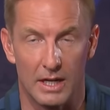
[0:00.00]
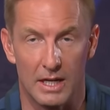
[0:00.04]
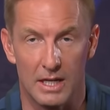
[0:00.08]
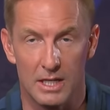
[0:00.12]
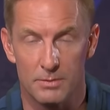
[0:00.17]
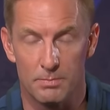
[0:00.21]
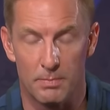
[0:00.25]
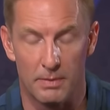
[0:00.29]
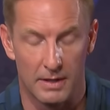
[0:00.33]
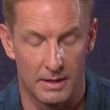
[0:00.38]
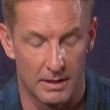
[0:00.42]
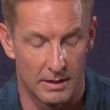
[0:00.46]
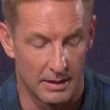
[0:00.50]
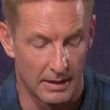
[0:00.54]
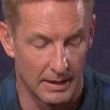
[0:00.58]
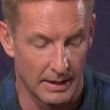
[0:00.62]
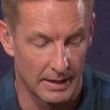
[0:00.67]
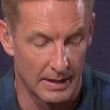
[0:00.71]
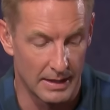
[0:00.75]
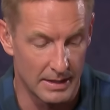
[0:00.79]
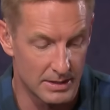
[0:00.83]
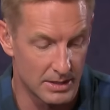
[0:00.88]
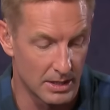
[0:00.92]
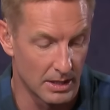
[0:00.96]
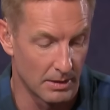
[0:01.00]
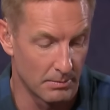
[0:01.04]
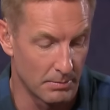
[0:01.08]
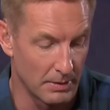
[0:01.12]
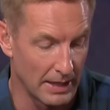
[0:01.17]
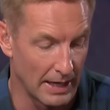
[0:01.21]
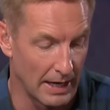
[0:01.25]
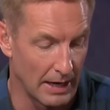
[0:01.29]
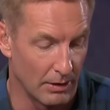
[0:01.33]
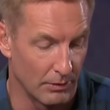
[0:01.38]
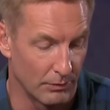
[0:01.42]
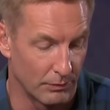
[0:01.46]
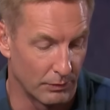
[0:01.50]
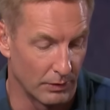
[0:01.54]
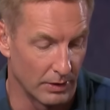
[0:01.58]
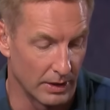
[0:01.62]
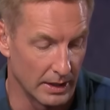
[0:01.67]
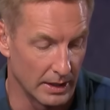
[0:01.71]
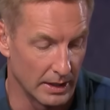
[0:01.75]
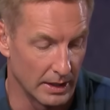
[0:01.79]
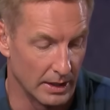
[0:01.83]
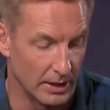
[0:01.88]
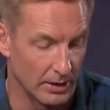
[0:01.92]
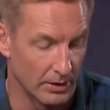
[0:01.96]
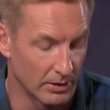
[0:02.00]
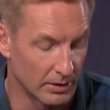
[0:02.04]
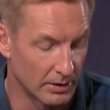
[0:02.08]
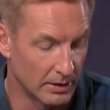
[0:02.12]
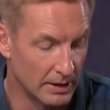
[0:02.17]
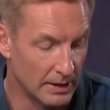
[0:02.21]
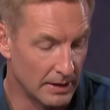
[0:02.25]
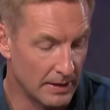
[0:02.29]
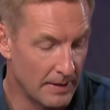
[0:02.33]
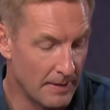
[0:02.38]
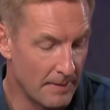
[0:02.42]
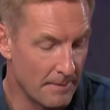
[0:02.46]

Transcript: He's been he's going to be out for the year.